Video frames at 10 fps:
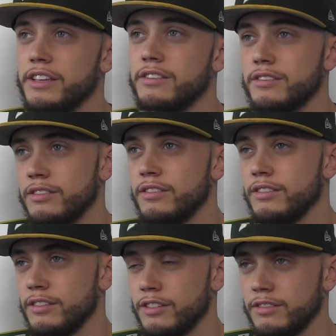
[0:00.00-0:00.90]
least
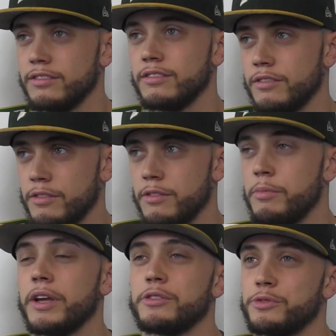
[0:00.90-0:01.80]
the
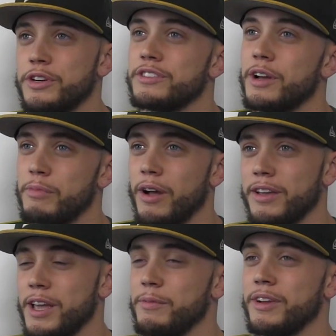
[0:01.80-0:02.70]
biggest reason I
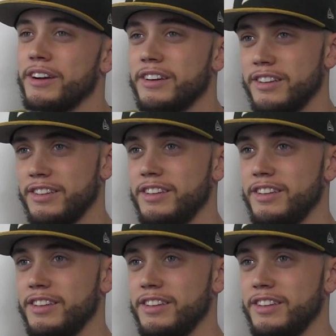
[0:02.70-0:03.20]
probably came here.